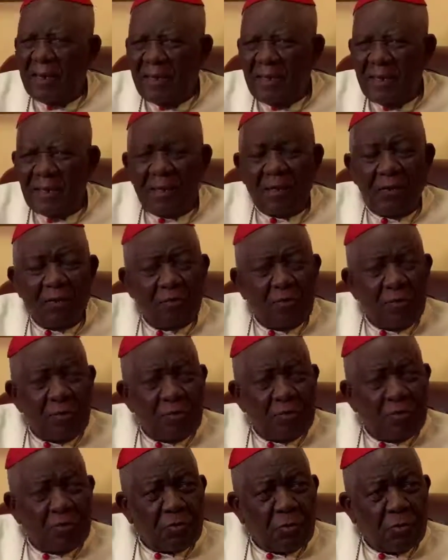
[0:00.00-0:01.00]
need
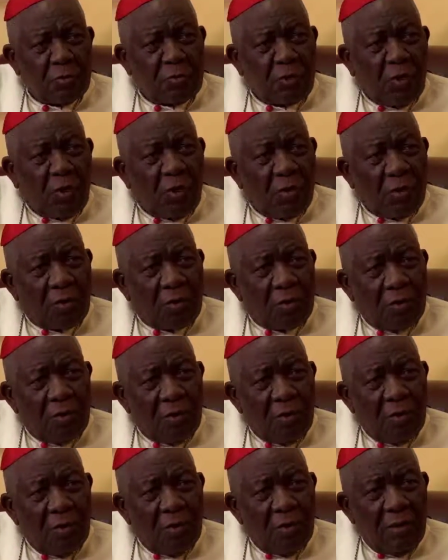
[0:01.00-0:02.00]
to talk,
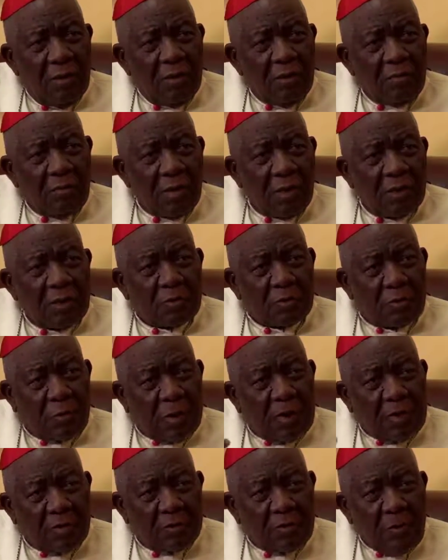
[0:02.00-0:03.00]
to
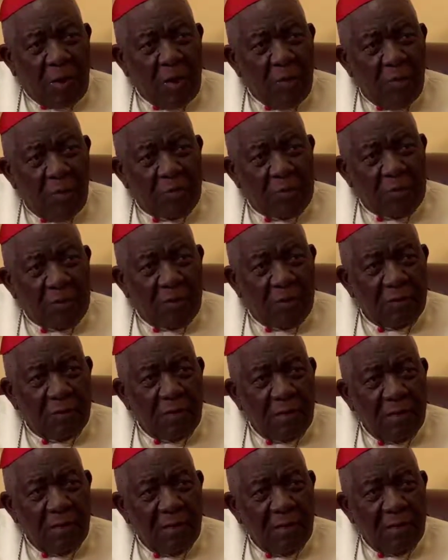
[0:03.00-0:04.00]
express my
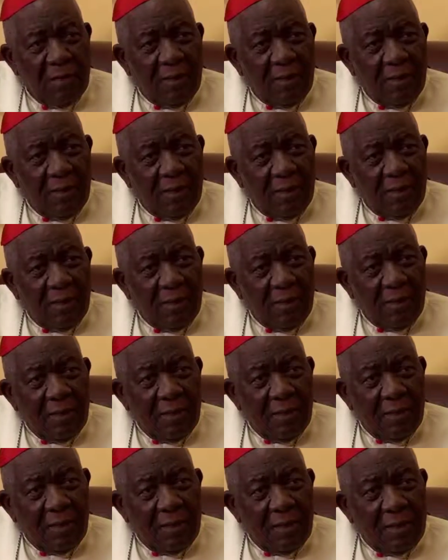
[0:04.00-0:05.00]
opinion
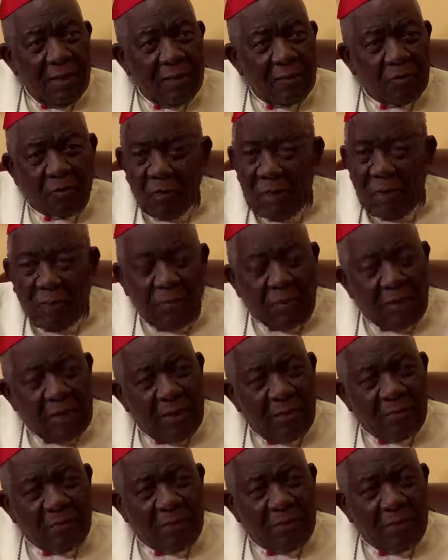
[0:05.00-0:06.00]
to the
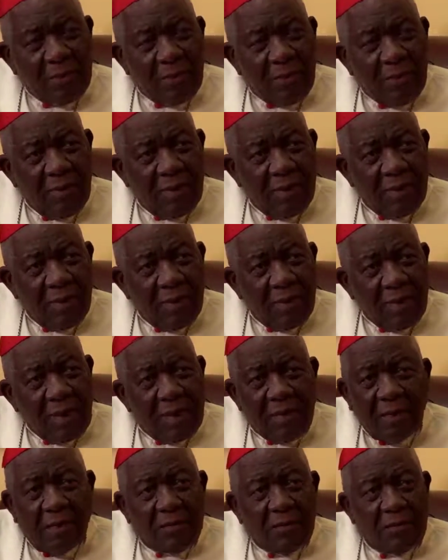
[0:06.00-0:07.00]
press.
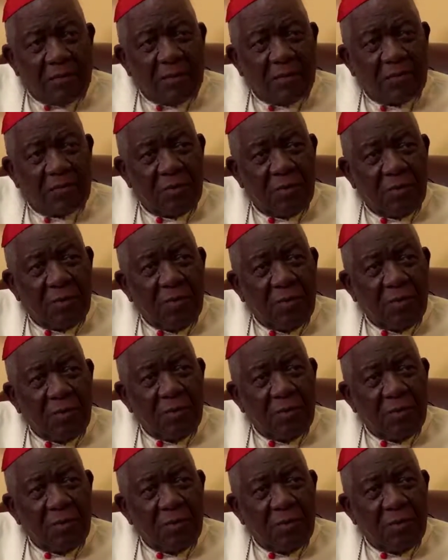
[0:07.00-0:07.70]
I don't think so.